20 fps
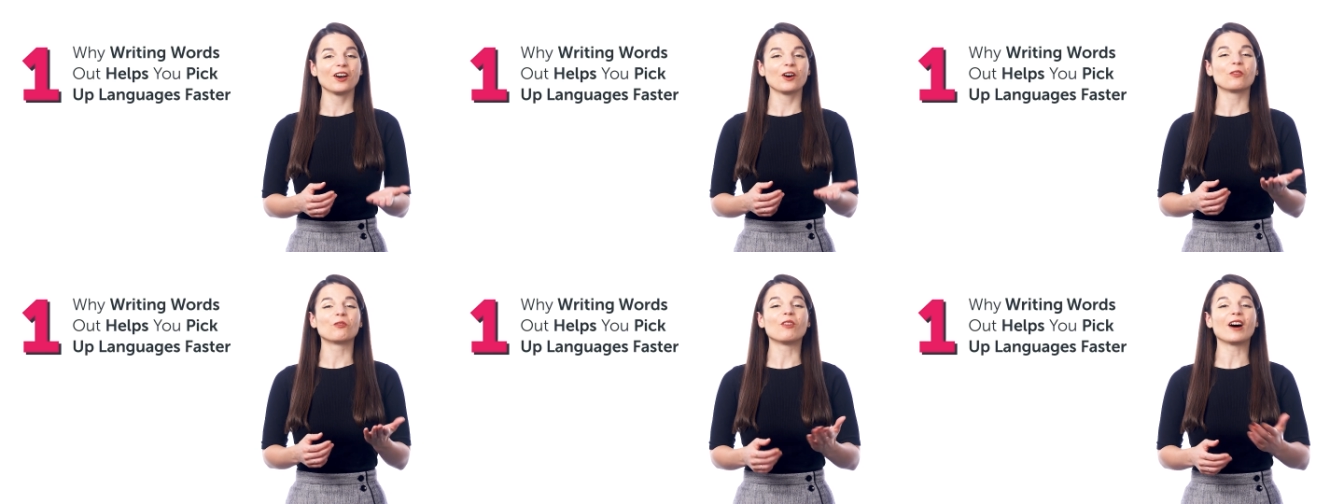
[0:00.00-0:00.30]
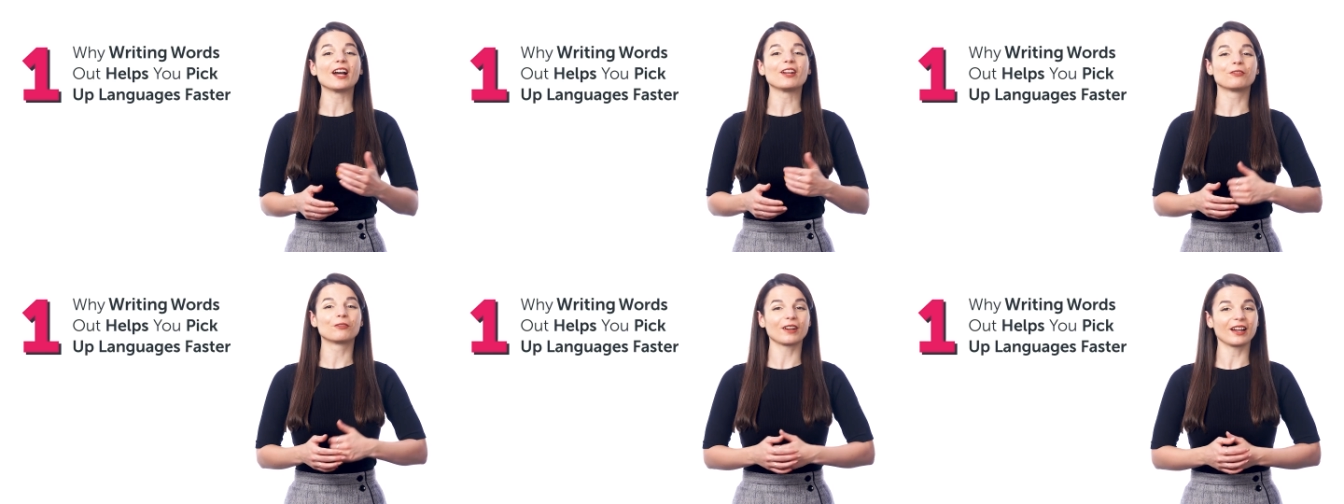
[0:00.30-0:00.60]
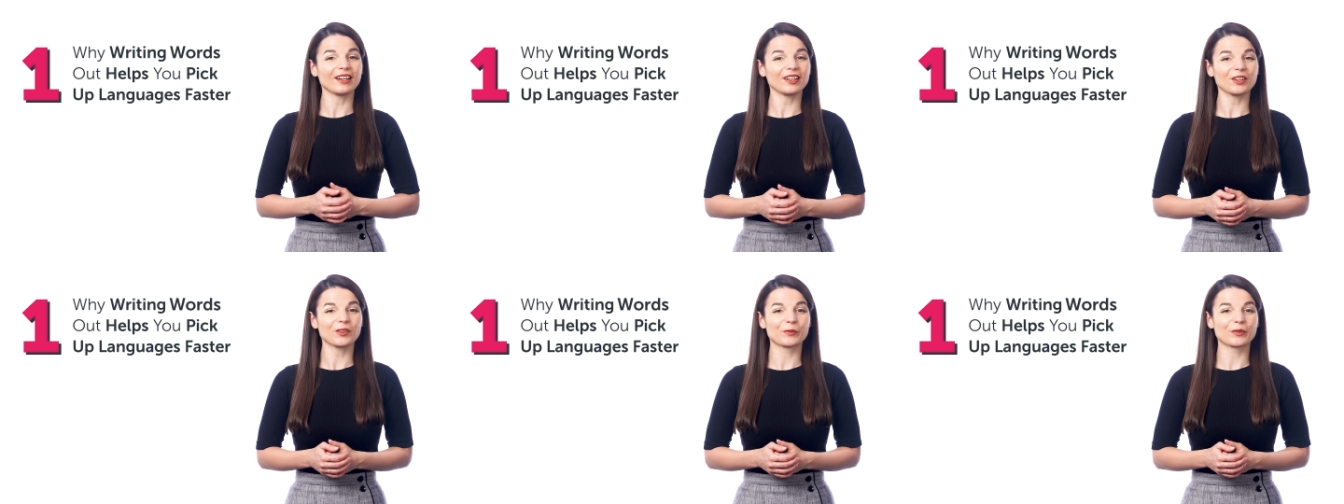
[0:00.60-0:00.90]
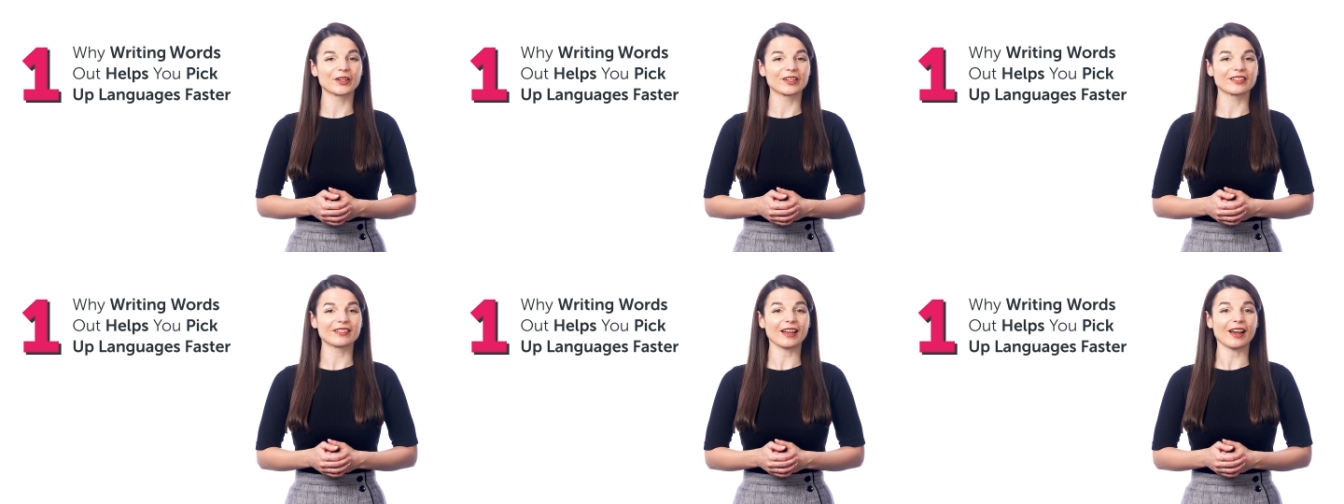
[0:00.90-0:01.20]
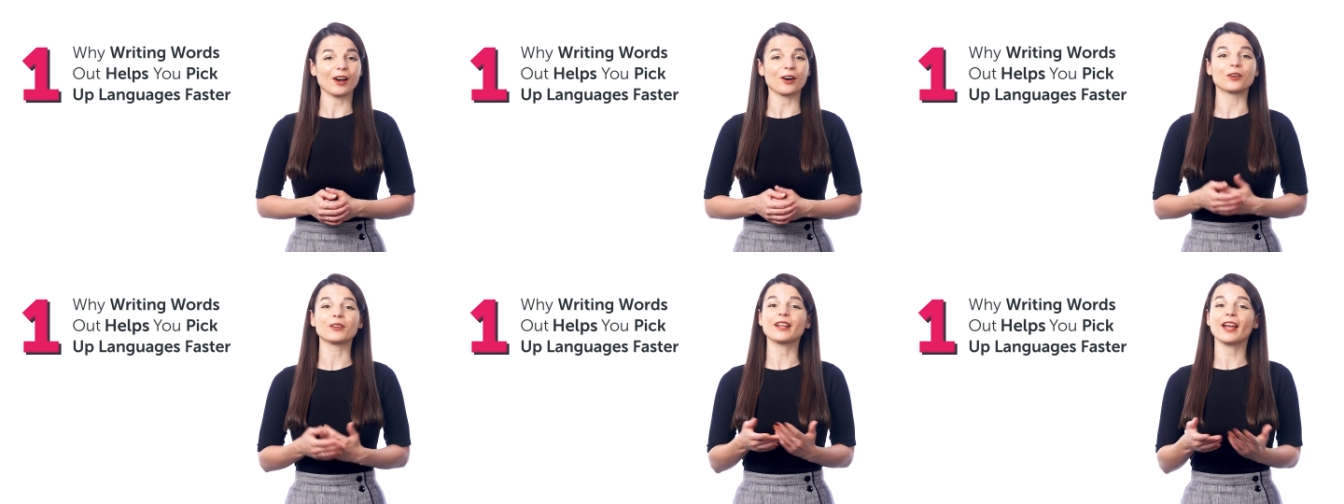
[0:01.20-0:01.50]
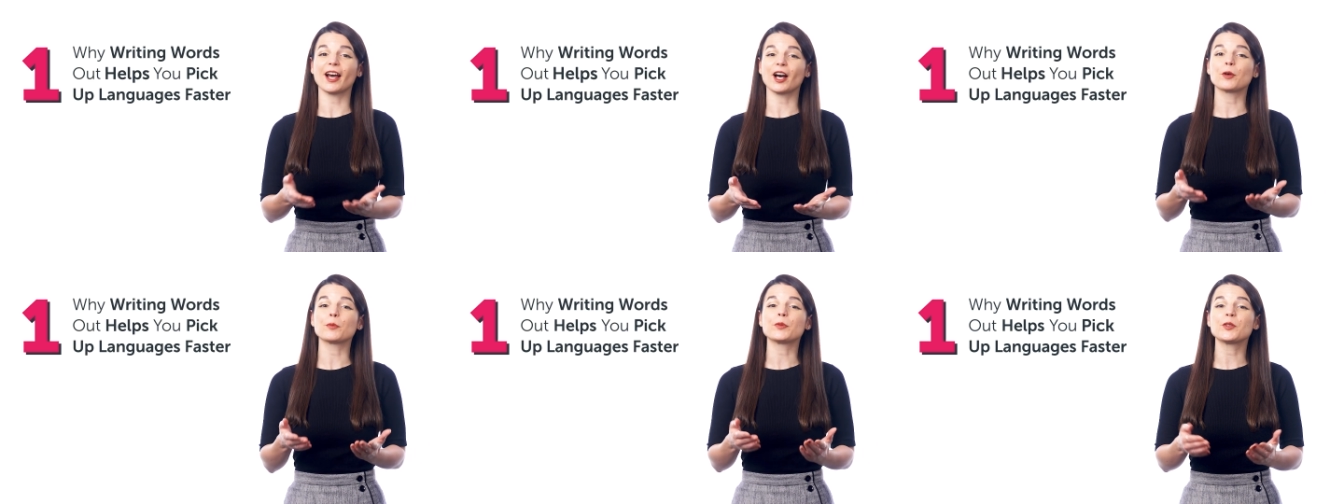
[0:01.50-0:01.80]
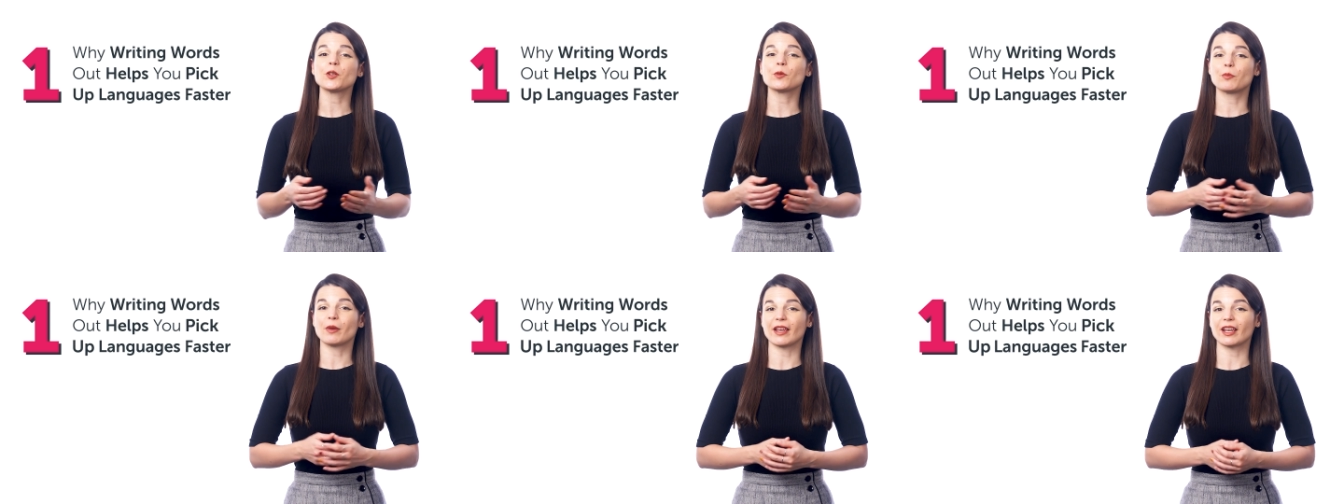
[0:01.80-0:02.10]
Why writing words out helps
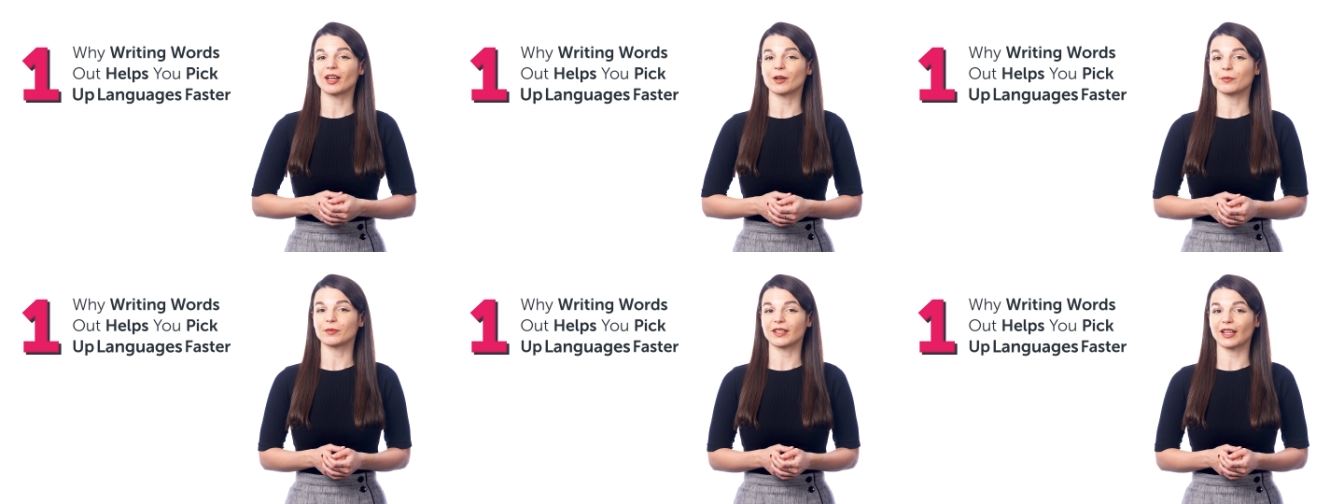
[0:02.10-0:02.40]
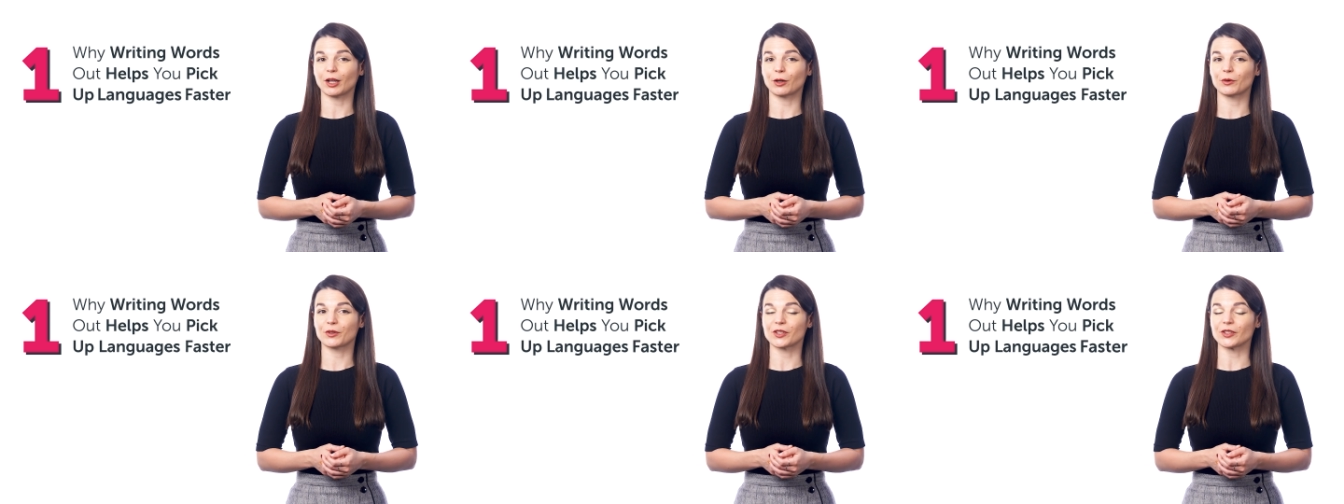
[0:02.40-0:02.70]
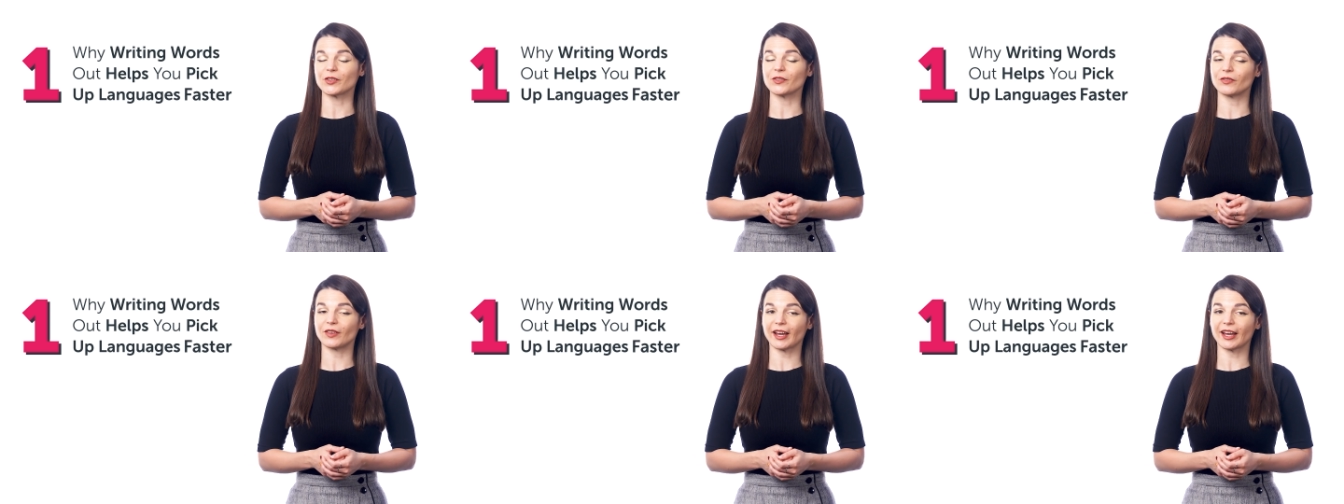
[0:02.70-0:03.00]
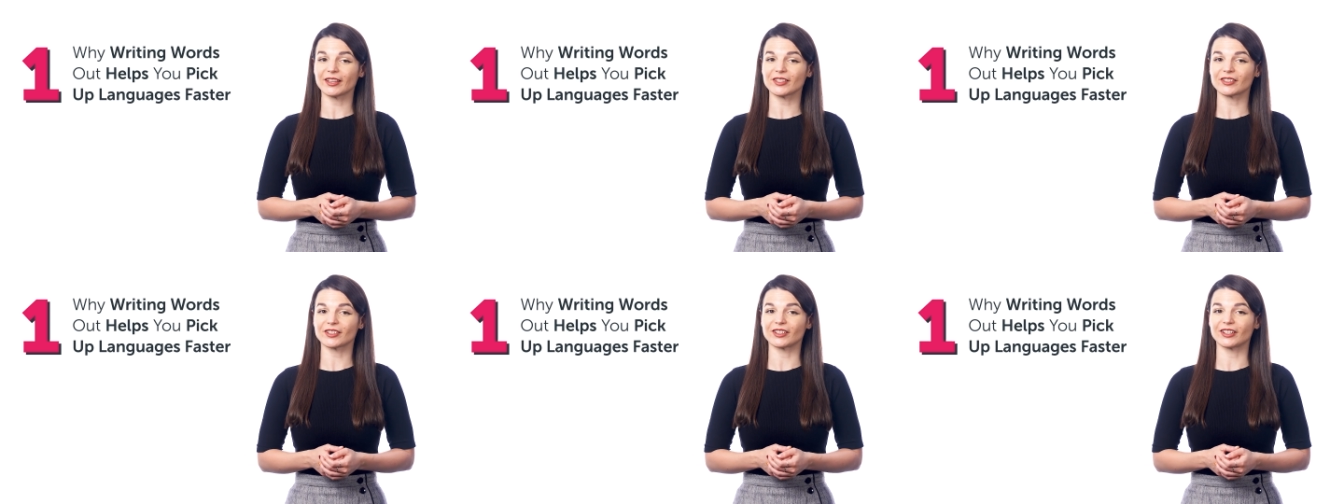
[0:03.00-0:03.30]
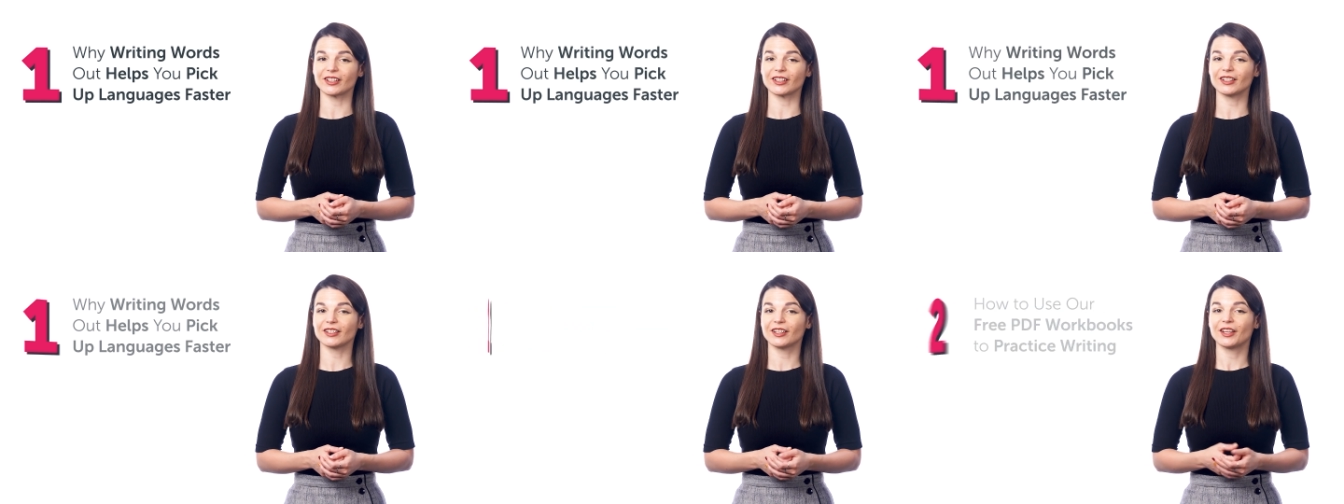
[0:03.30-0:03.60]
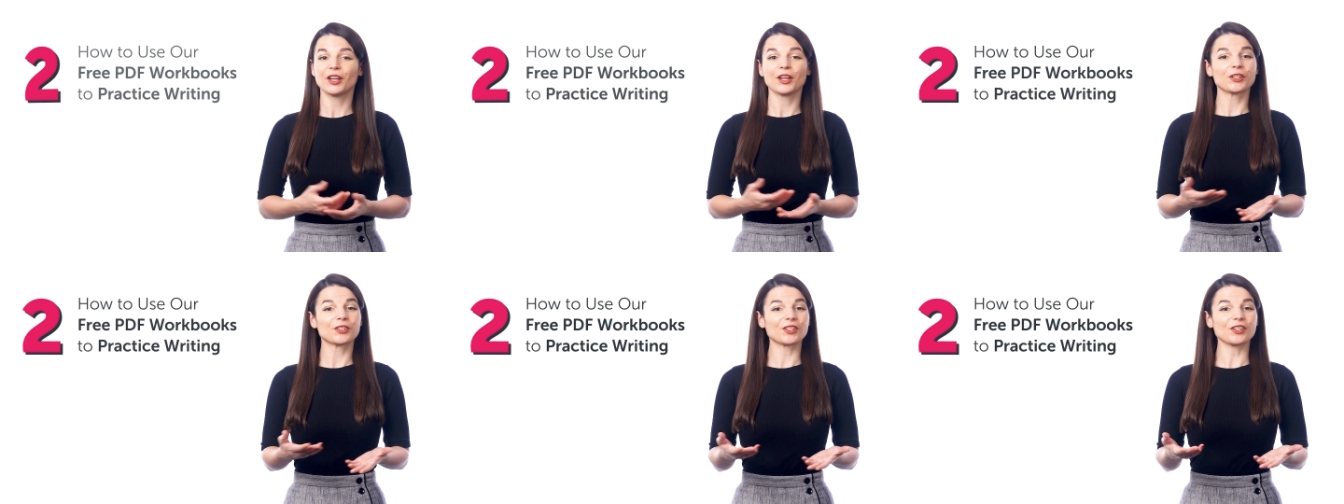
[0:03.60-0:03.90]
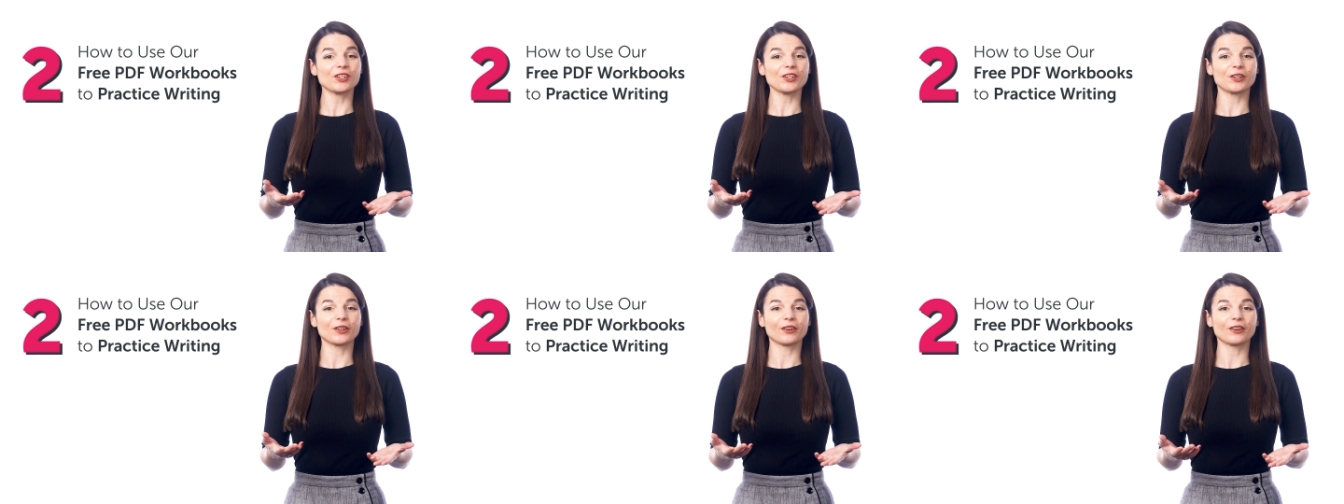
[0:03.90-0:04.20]
you pick up languages faster,
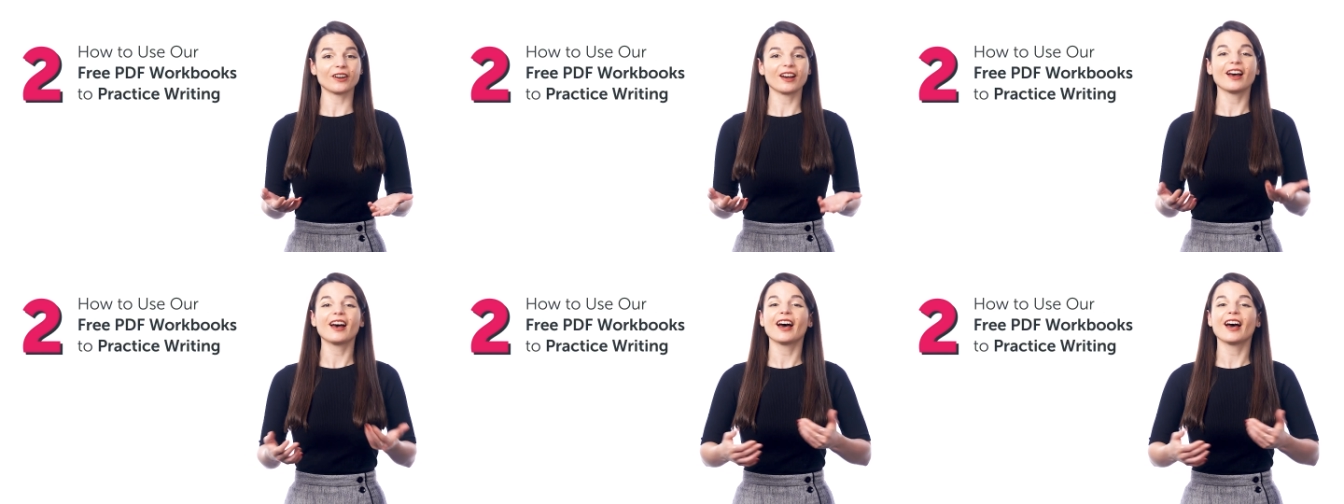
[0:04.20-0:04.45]
2.